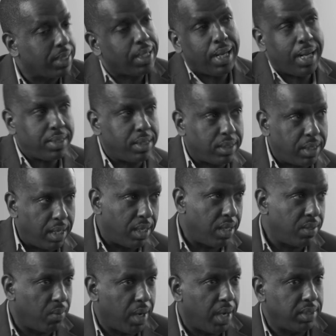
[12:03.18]
consciously and
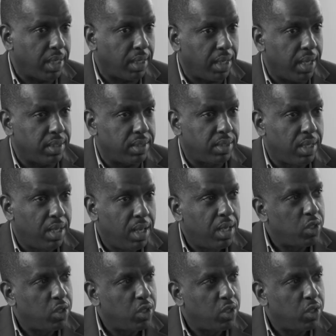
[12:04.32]
otherwise, I guess,